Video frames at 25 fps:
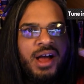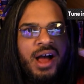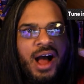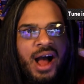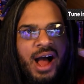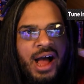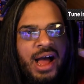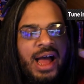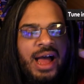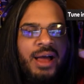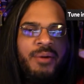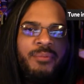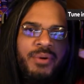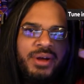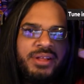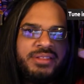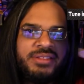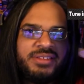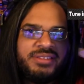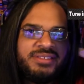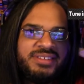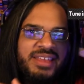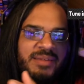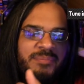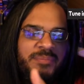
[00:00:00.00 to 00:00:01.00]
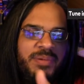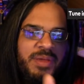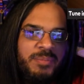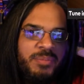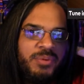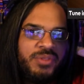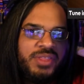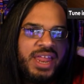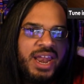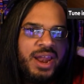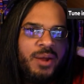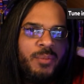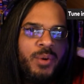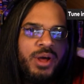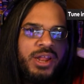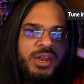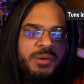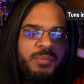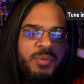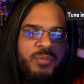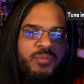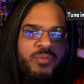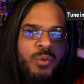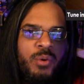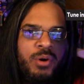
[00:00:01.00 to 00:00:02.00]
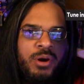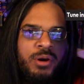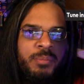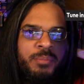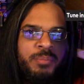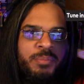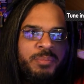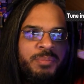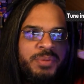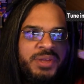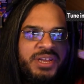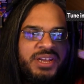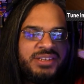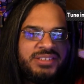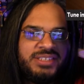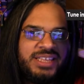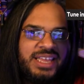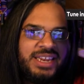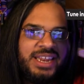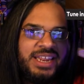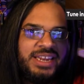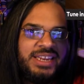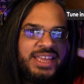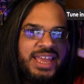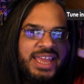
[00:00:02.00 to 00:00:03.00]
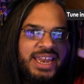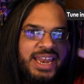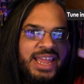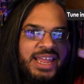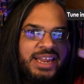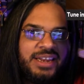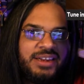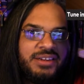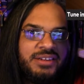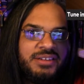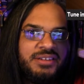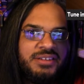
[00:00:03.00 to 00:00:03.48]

I want the same people that I wanted before because they didn't get in.